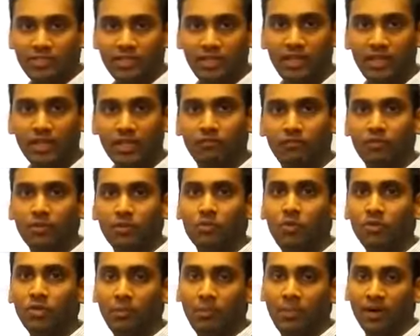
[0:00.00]
see, if you
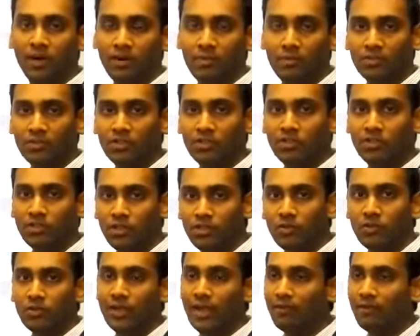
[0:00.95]
move the pedal
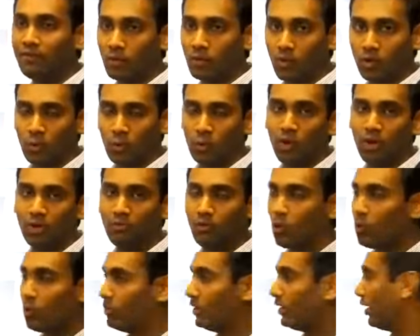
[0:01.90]
position, we have the throttle valve
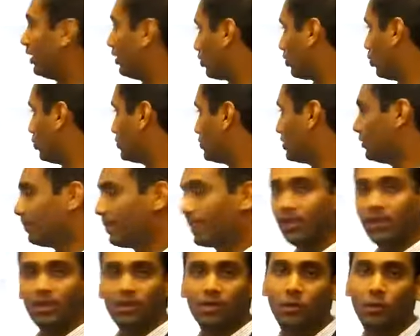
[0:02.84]
opening and closing,
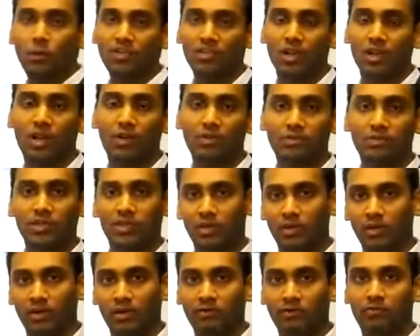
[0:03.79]
which allows
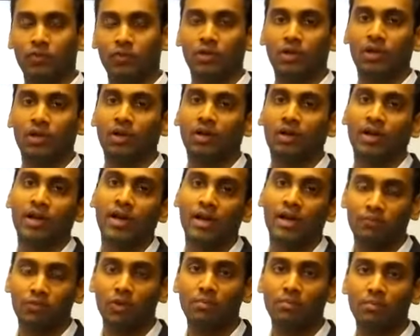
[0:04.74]
the air
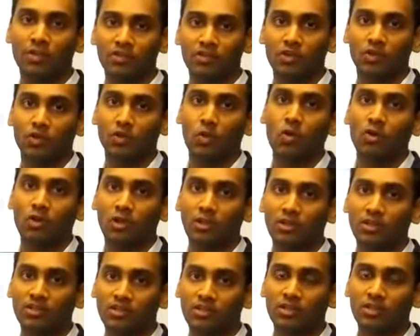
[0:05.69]
fuel mixture to go into
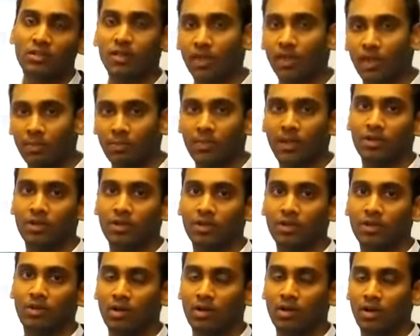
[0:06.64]
the engine and
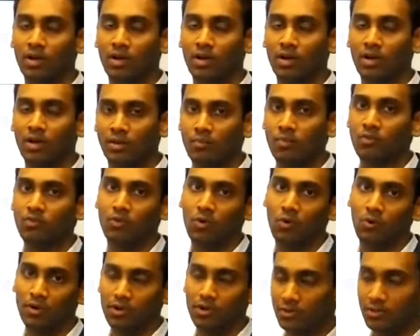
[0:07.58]
make your car move
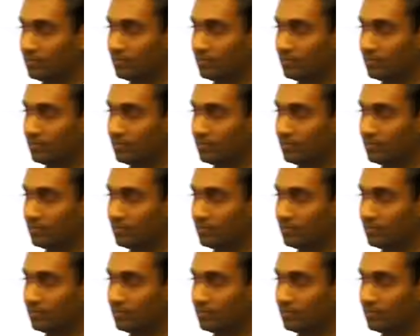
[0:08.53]
forward.